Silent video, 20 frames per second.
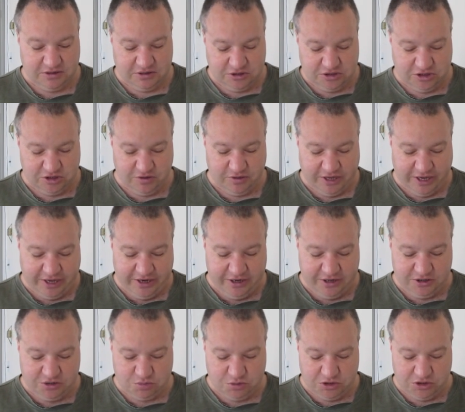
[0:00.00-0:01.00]
So
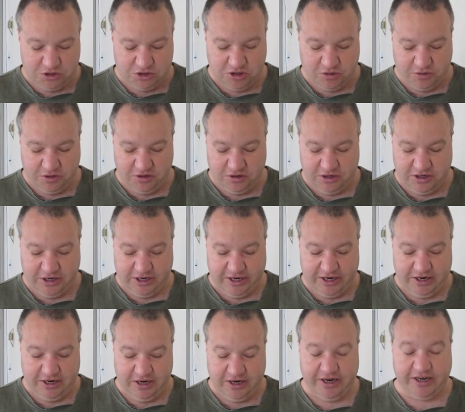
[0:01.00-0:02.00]
that is what is going on
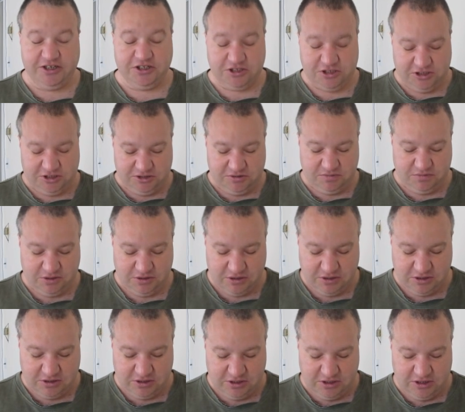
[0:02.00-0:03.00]
at Nice.
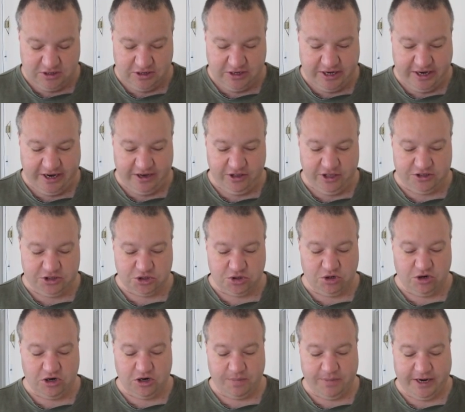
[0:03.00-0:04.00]
Now let's
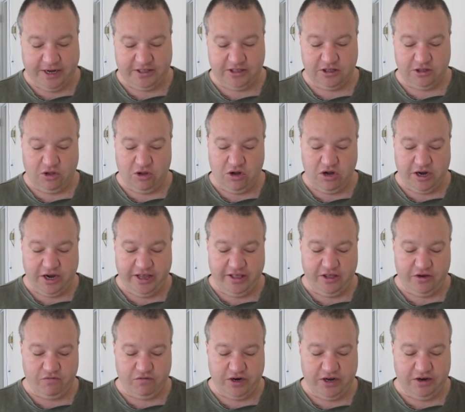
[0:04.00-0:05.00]
talk about the Long
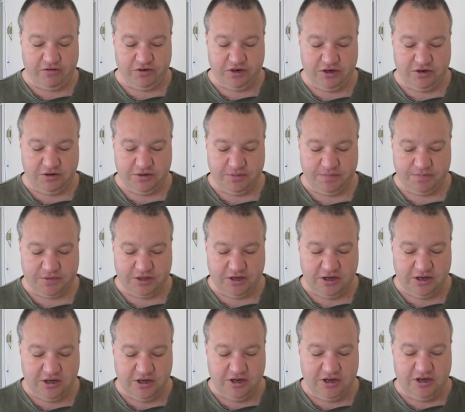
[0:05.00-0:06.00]
Island Railroad.
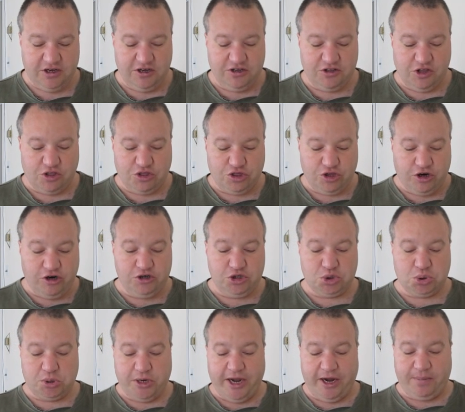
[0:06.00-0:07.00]
The Third
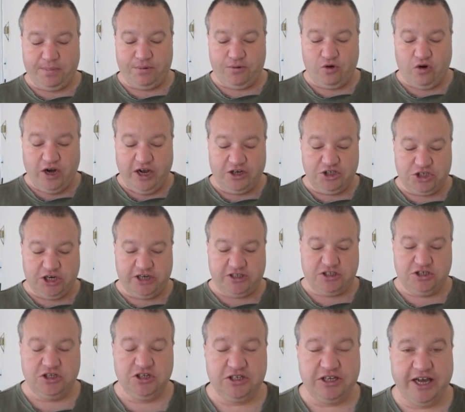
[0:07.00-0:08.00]
Track
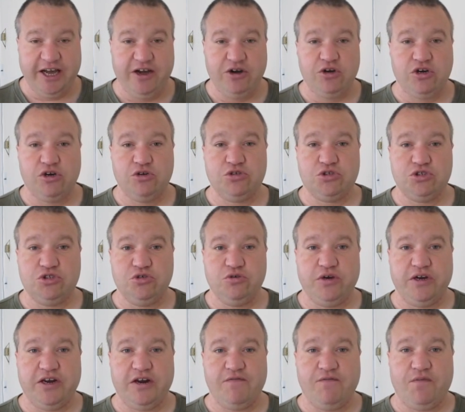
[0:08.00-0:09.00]
Project now goes
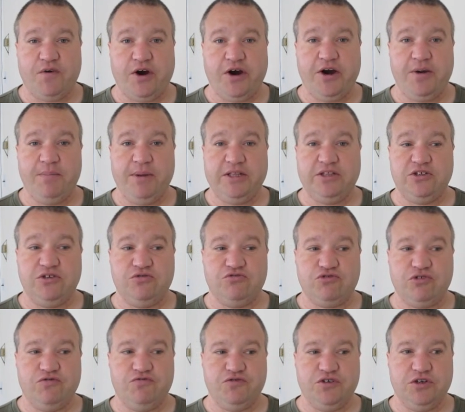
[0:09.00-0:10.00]
to an environmental
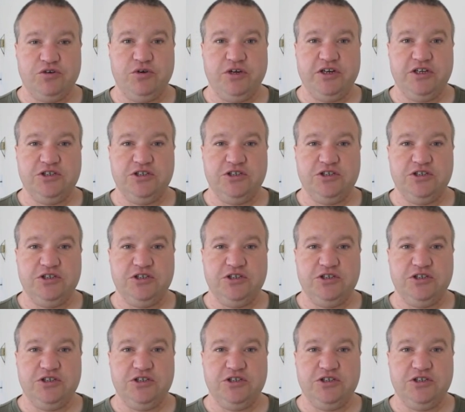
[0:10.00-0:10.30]
review.